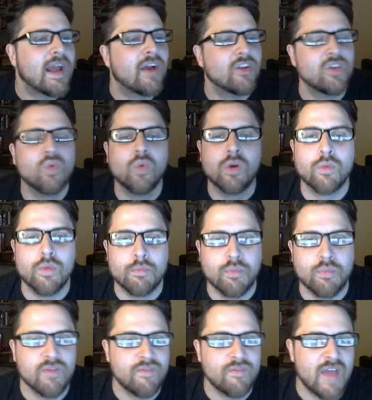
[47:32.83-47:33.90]
and how you work
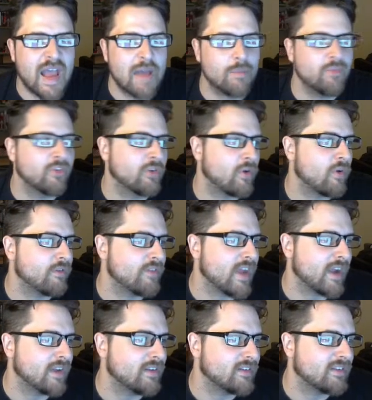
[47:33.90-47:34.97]
with prefabs and
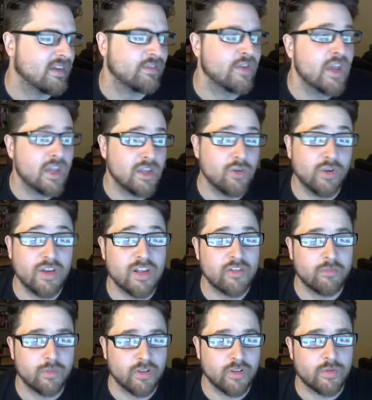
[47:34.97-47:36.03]
all that kind of stuff.
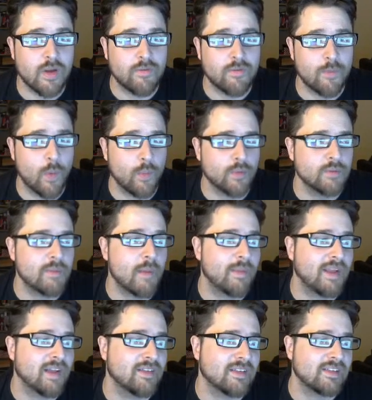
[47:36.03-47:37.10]
Unity is really straightforward,
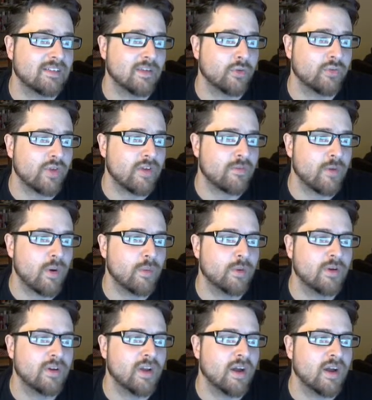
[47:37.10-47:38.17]
but because it's so
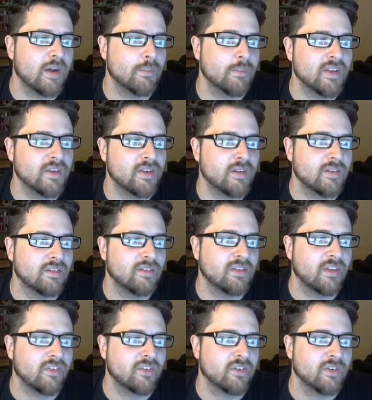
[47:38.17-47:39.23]
straightforward, it
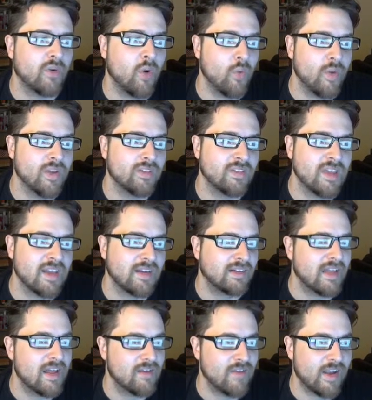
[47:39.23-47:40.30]
doesn't always
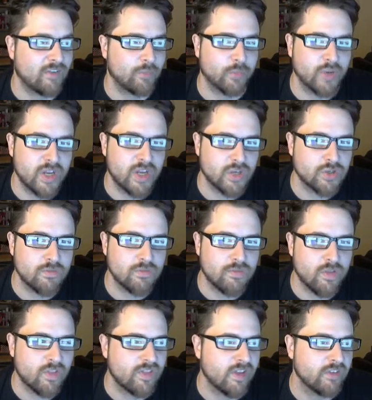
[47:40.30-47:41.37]
get a lot of
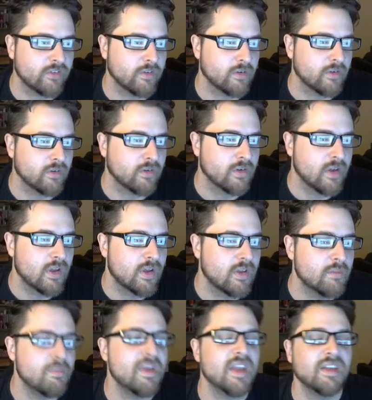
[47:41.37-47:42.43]
explanation for the things that are
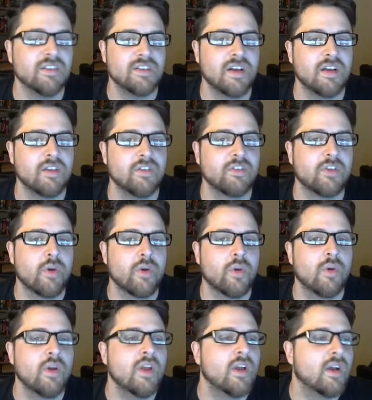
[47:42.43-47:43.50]
being done.
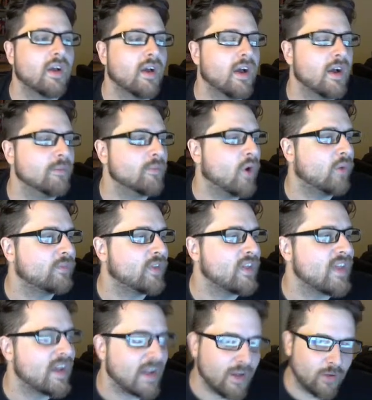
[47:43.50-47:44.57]
So
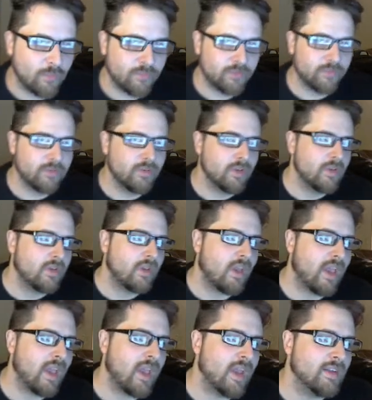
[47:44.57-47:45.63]
hopefully that helps,
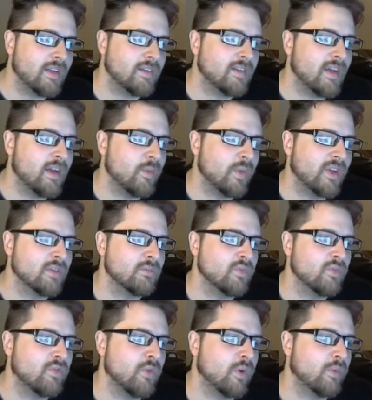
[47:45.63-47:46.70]
and we
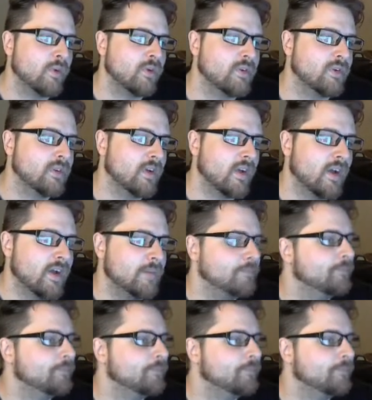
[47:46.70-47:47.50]
can move forward